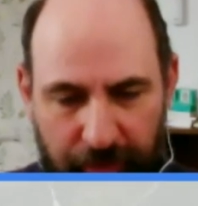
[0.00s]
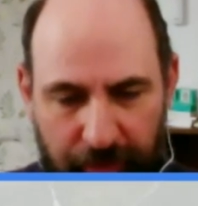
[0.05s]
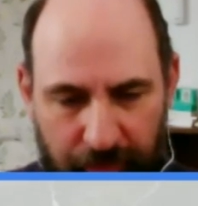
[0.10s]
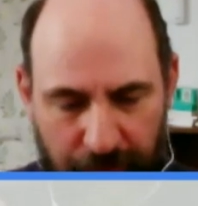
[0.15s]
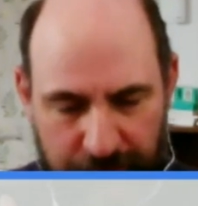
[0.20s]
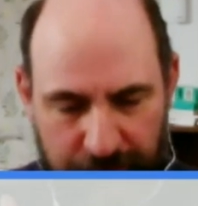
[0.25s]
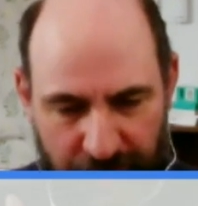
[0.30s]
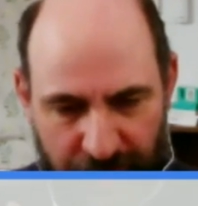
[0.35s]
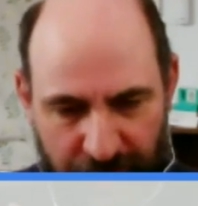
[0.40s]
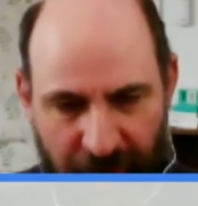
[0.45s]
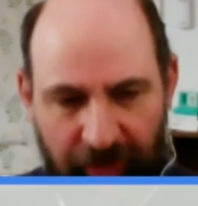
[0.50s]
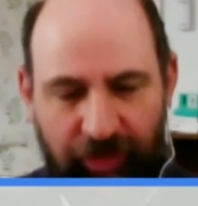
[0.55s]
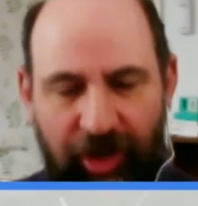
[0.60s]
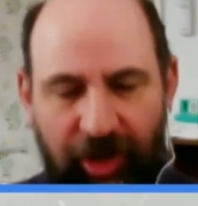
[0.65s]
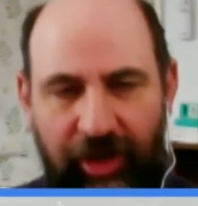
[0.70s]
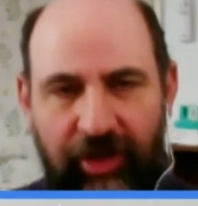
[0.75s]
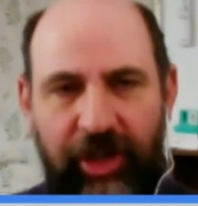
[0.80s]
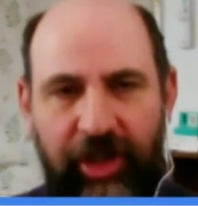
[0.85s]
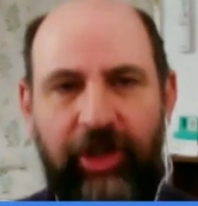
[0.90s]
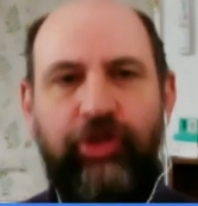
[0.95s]
present
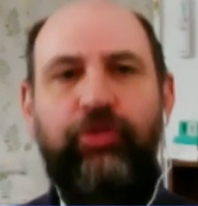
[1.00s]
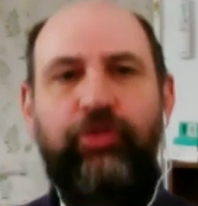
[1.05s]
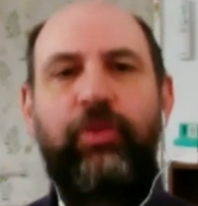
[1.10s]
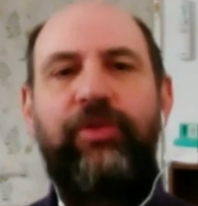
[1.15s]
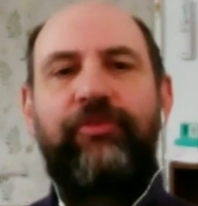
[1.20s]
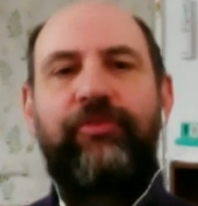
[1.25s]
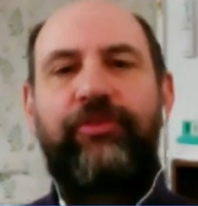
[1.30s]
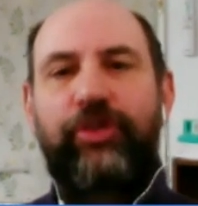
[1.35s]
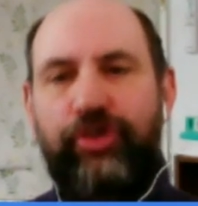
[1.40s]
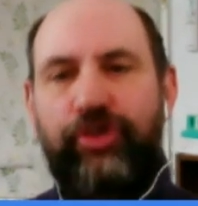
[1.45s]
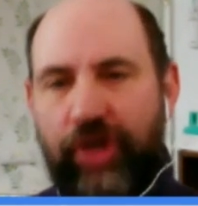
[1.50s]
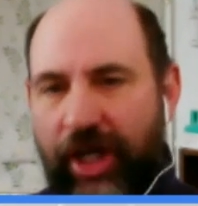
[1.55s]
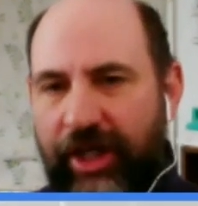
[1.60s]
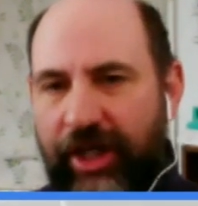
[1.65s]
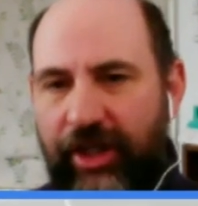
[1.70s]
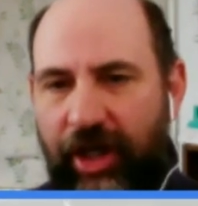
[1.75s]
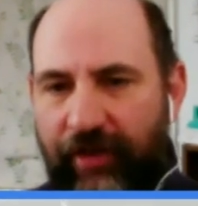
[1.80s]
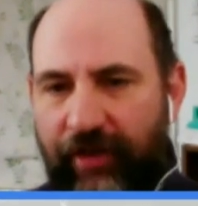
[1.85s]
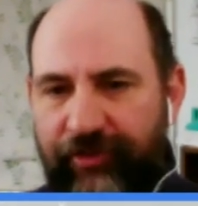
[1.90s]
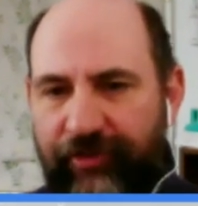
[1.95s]
techniques with the
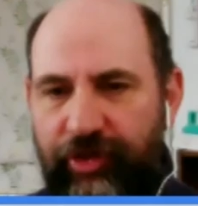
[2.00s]
trade-offs.